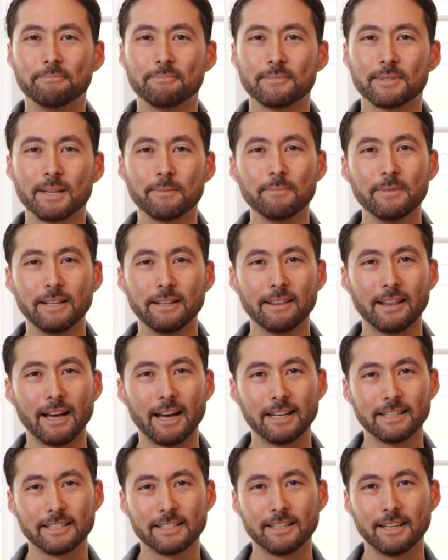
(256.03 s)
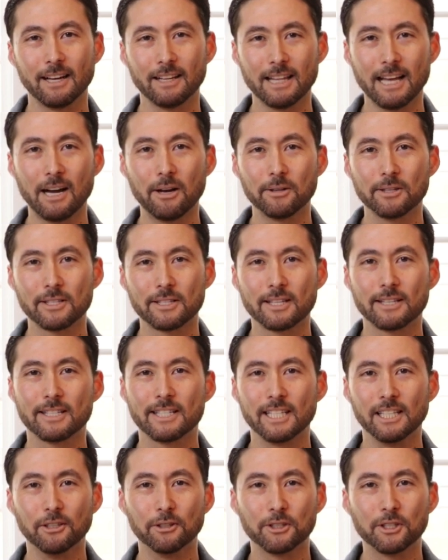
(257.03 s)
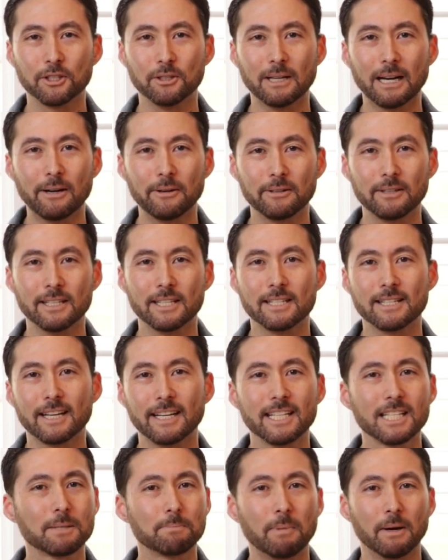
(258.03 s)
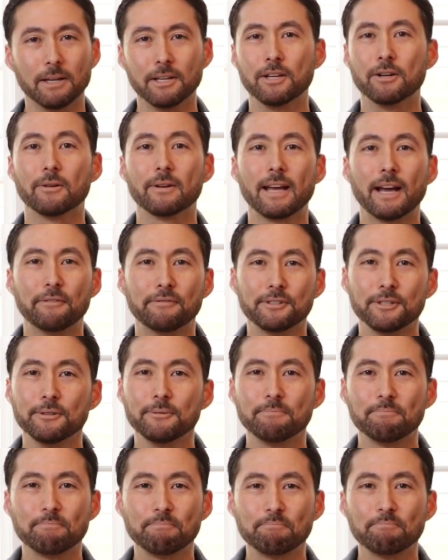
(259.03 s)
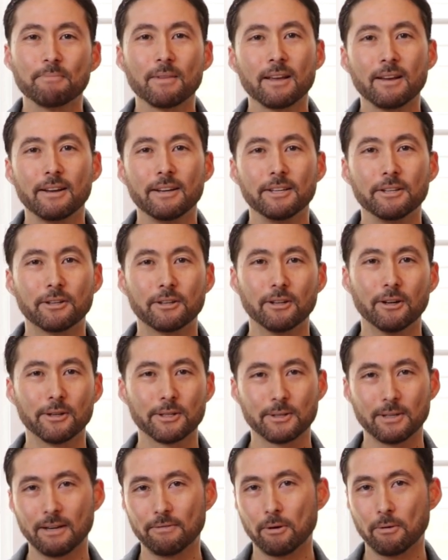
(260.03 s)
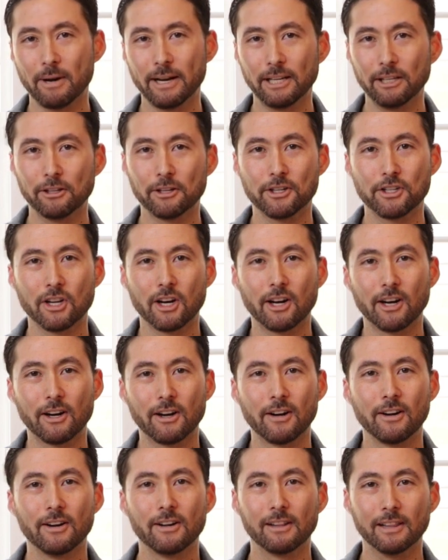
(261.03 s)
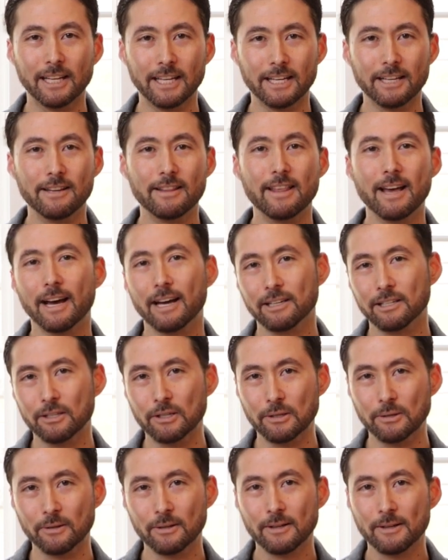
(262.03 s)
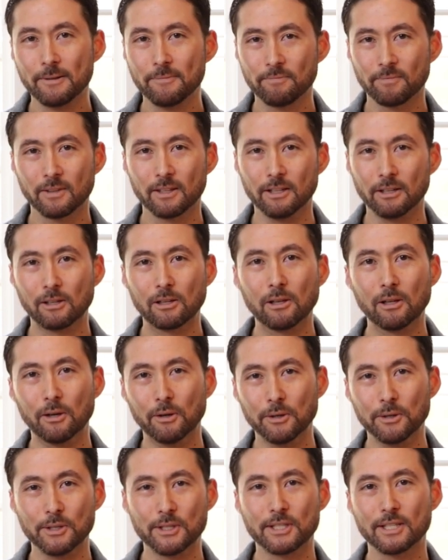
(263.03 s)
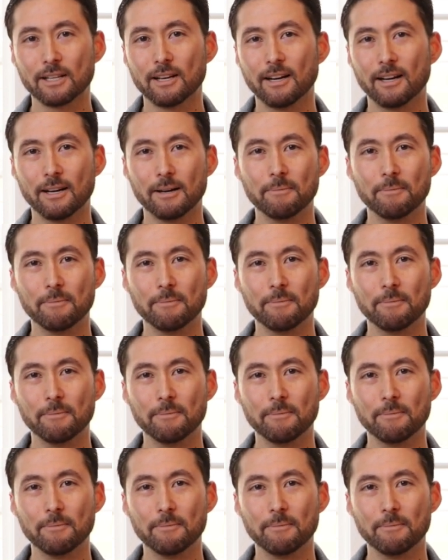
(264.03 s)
Something that allows CO2 out is nice, but you don't have to. You could also have a regular jar lid that you close